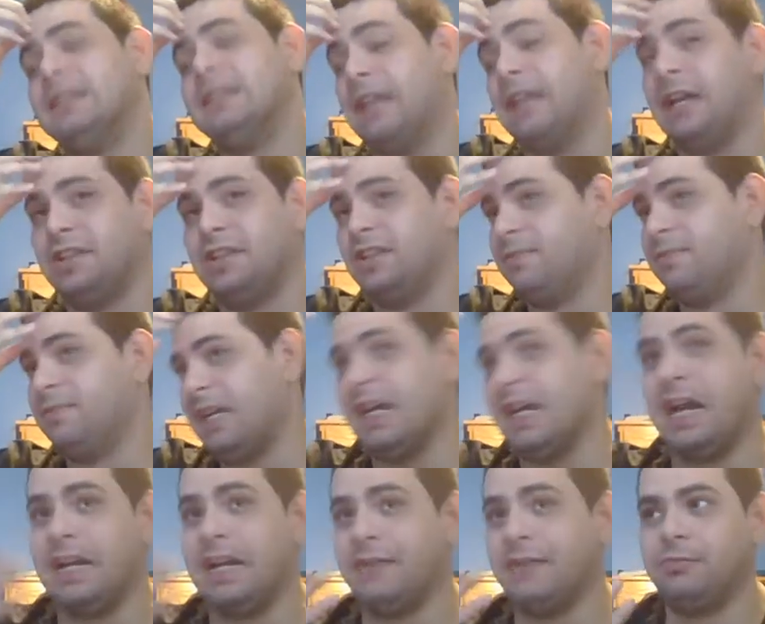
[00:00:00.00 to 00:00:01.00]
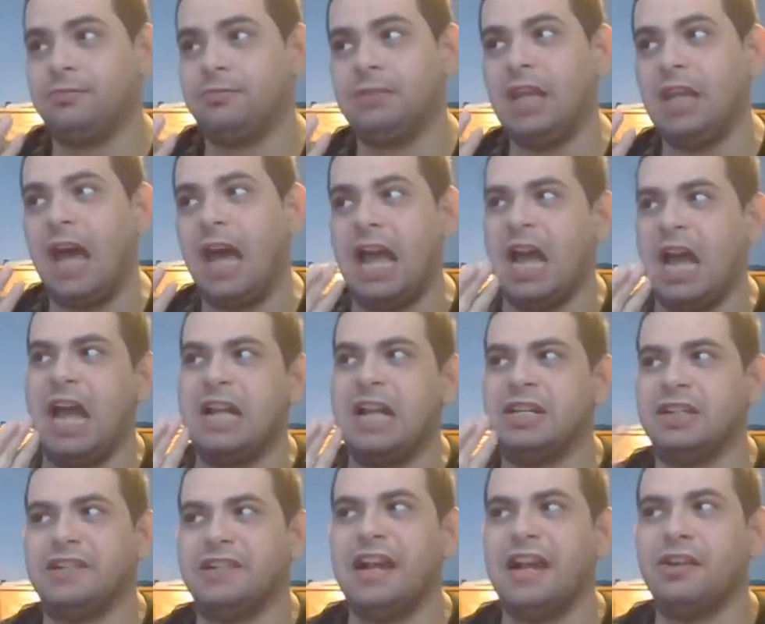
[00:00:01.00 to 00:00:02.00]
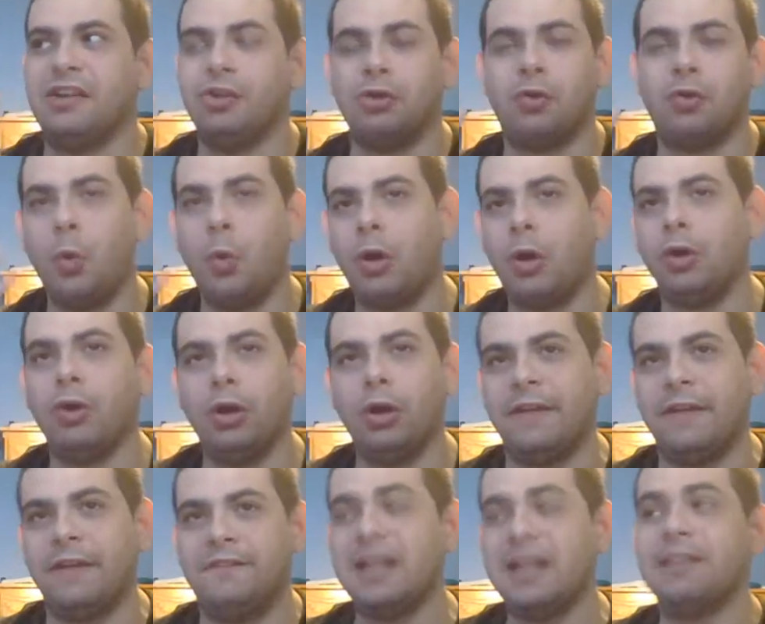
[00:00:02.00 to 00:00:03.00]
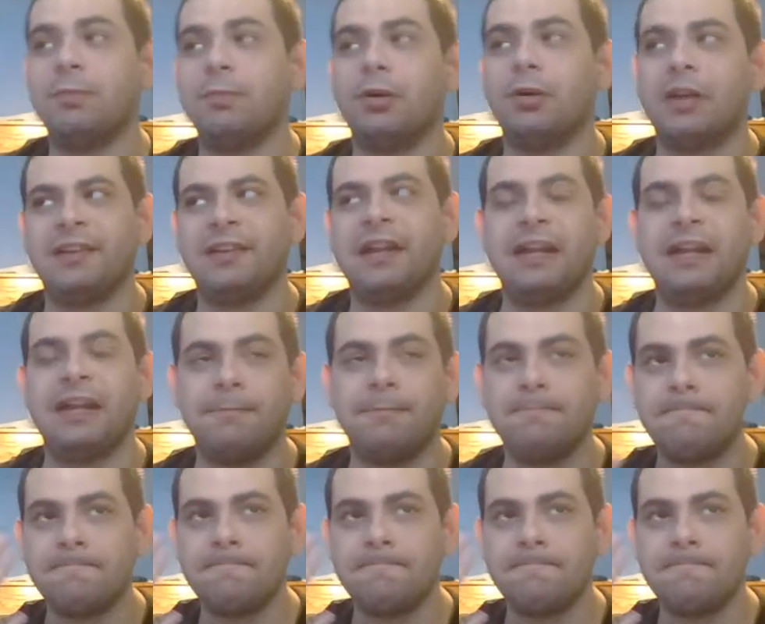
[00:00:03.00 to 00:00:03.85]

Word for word: That's just me. I never, I, I just, I look one at Facebook and it's like,